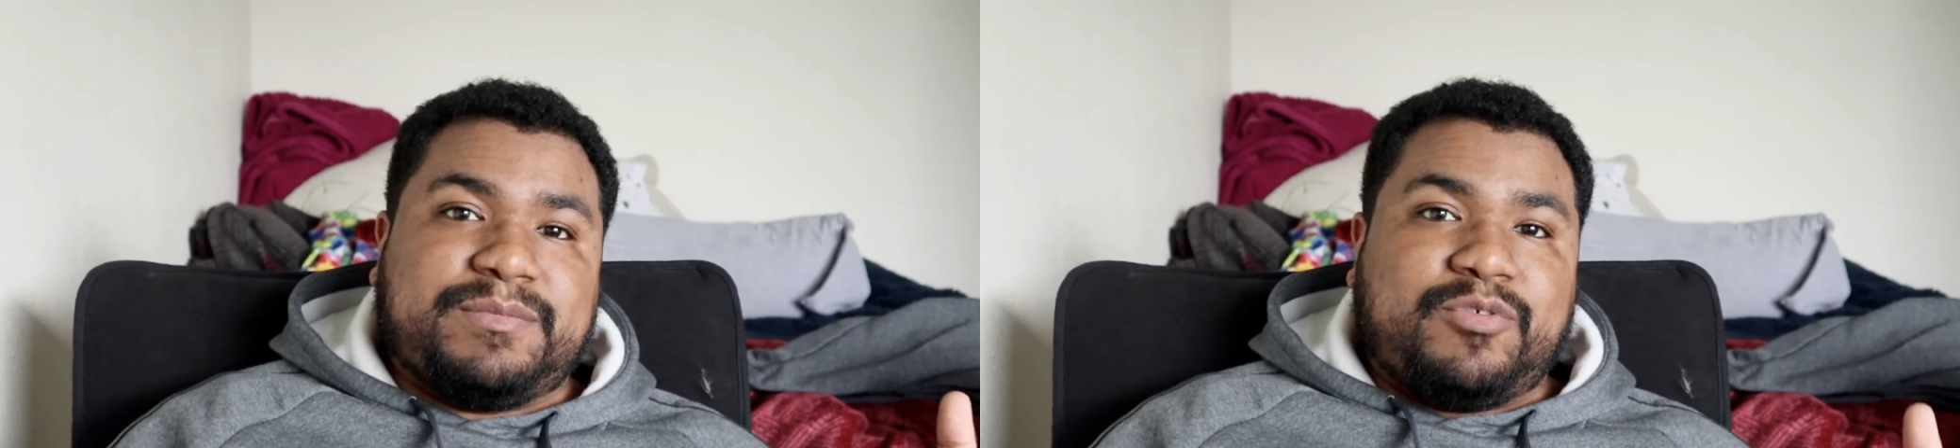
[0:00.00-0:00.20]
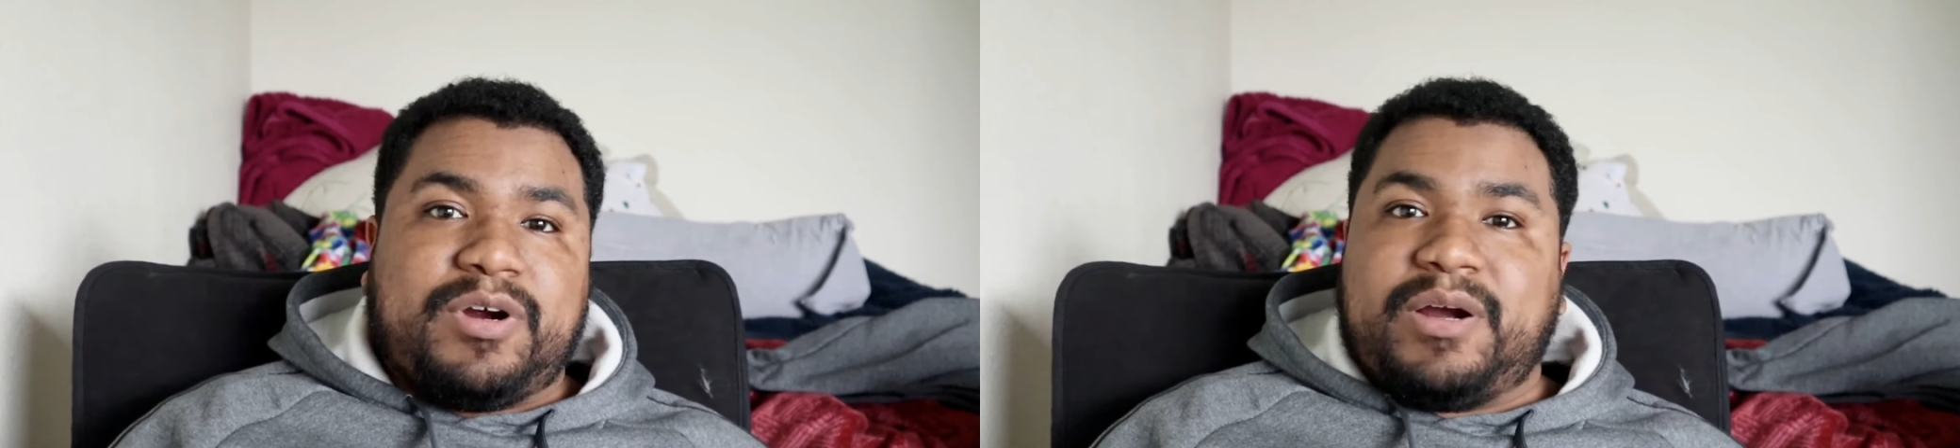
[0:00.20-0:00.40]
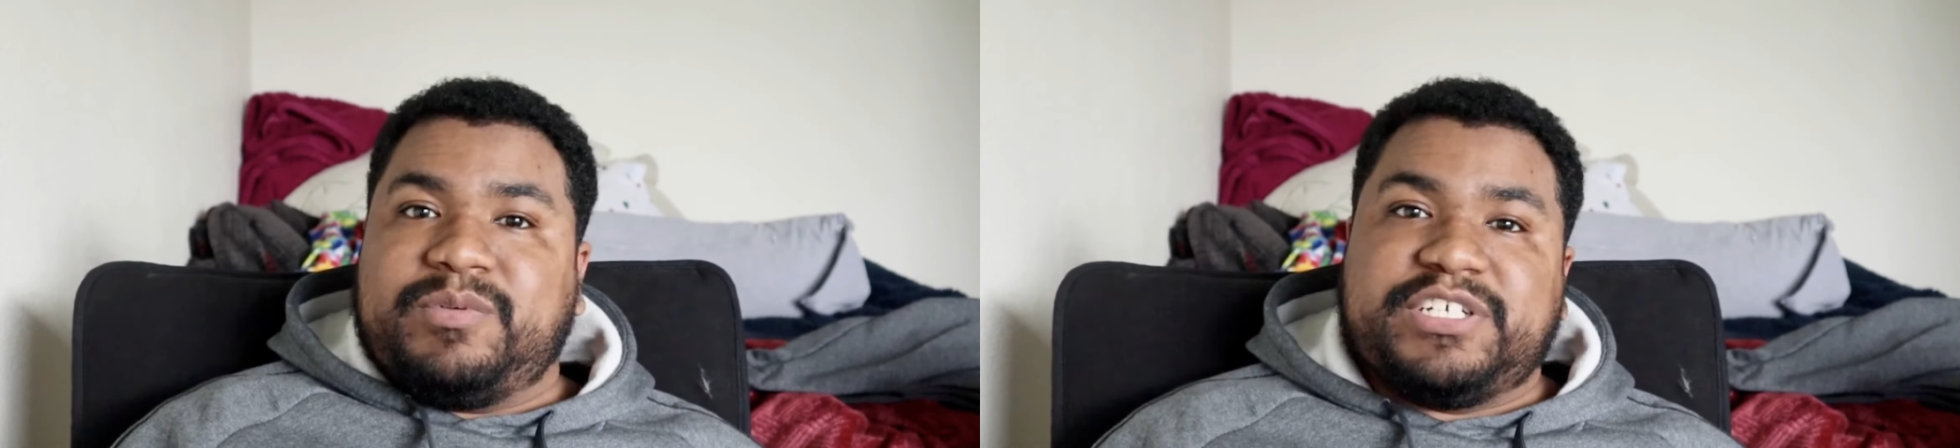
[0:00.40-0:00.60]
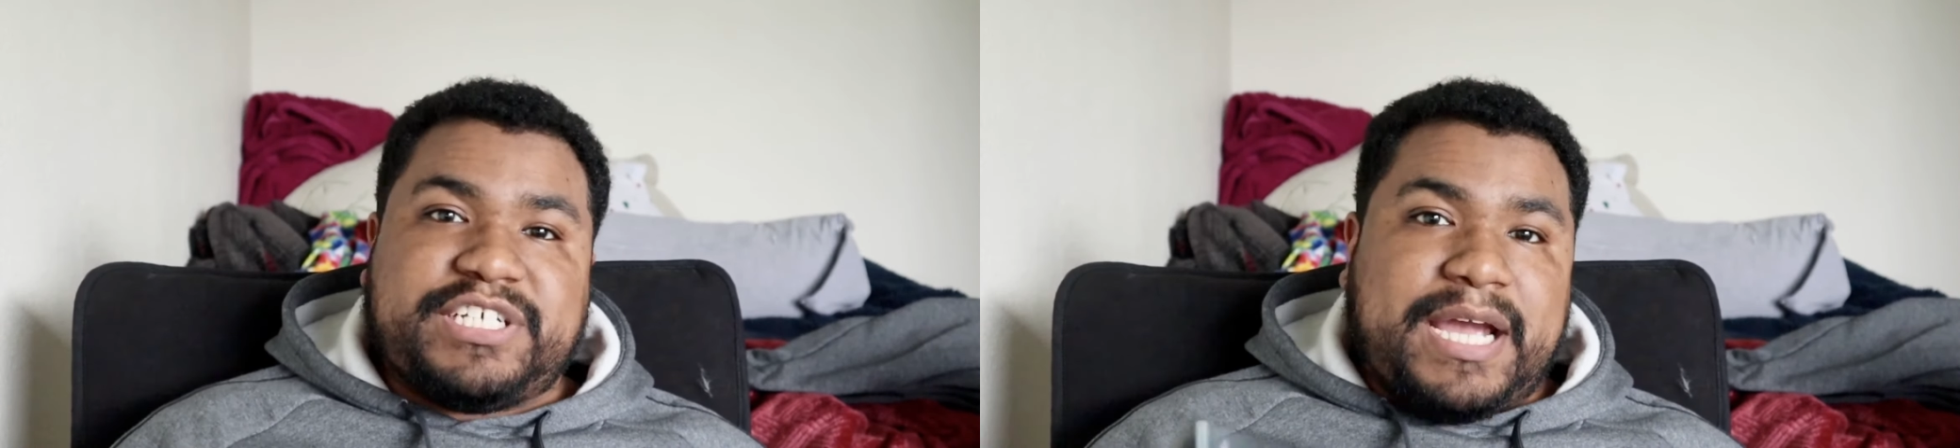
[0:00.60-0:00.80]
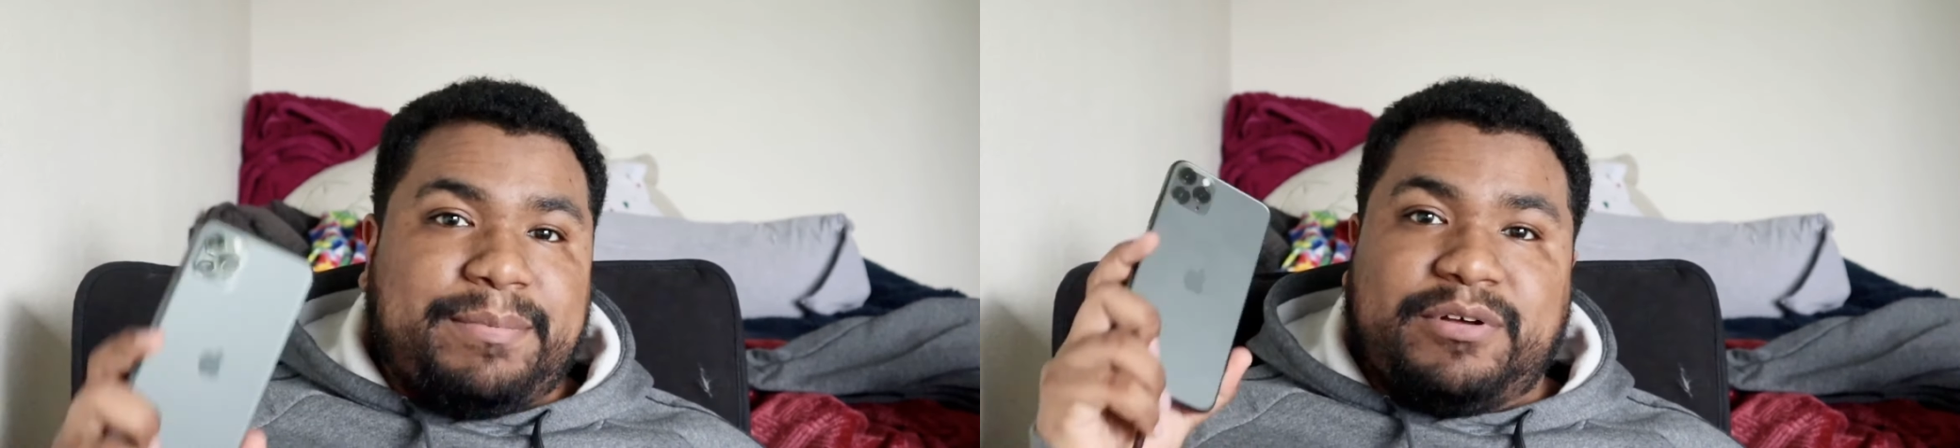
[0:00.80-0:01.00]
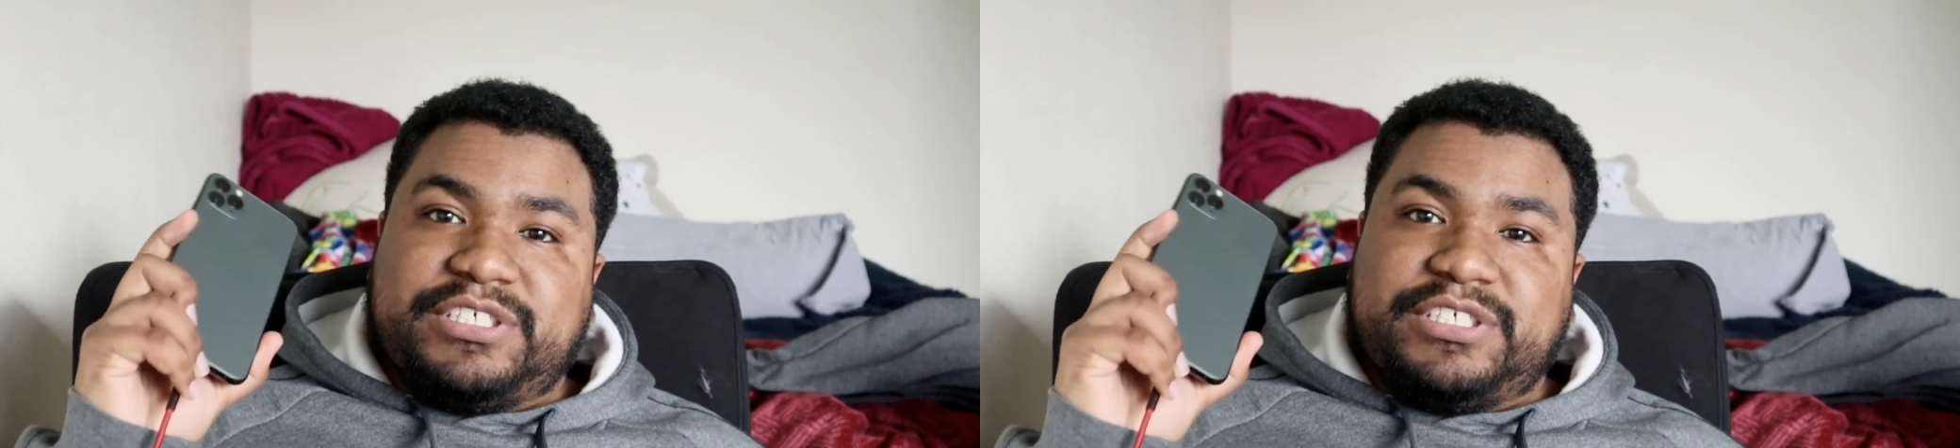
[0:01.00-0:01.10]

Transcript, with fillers: the more I wish Apple